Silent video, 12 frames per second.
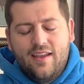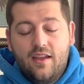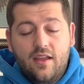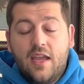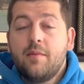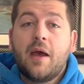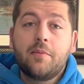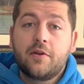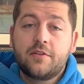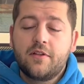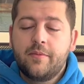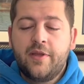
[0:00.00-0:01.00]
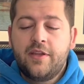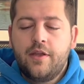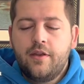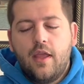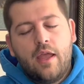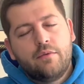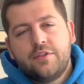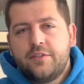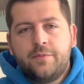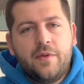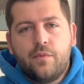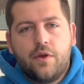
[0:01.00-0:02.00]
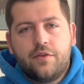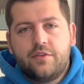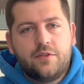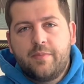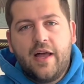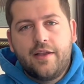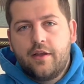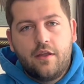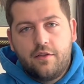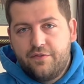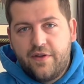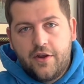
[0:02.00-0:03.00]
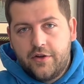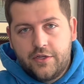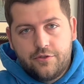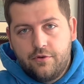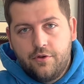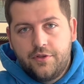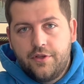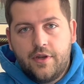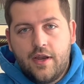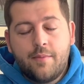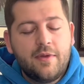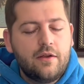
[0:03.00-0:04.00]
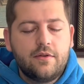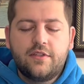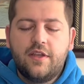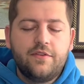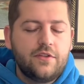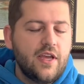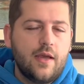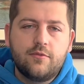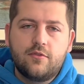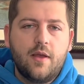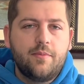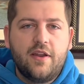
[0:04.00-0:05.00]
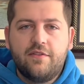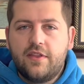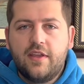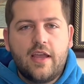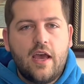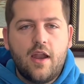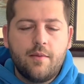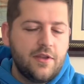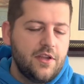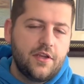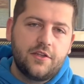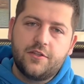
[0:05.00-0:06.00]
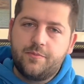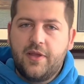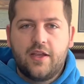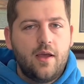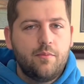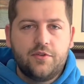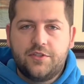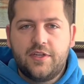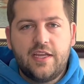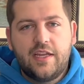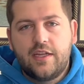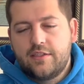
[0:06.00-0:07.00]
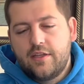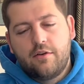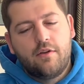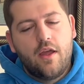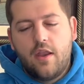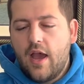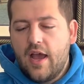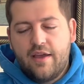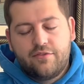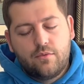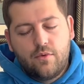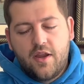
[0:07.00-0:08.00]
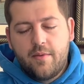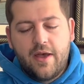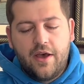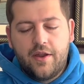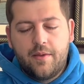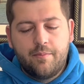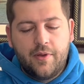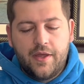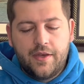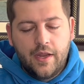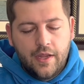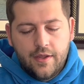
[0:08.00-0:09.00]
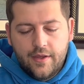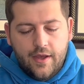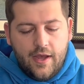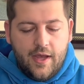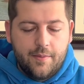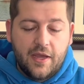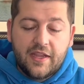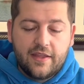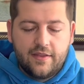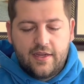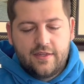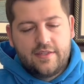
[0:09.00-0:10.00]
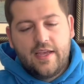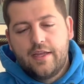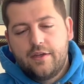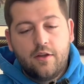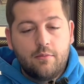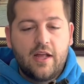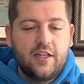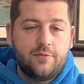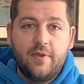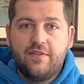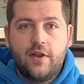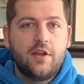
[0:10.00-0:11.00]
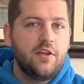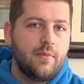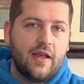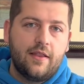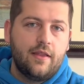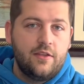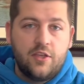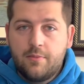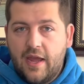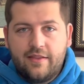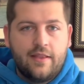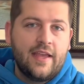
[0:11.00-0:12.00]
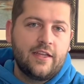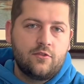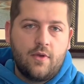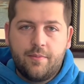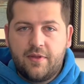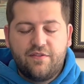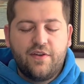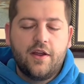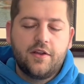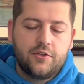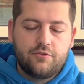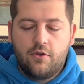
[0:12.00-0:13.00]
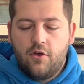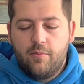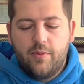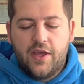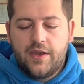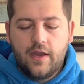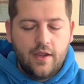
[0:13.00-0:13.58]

in my personal opinion, it would just be worth just buying another fire control unit. I mean, it would save you time swapping everything out. I mean, you could just pick up what you need, etc., and not have to worry about it. But again, like I said, your mileage may vary. You might like swapping fire control, but